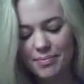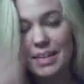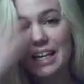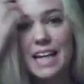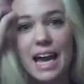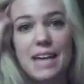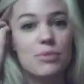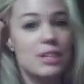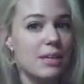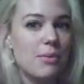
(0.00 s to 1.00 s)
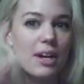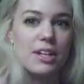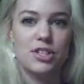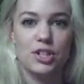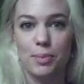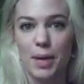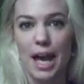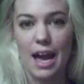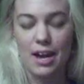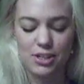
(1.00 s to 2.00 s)
And I really wanted to, but
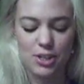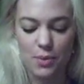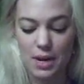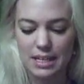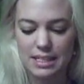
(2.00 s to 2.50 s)
I also wanted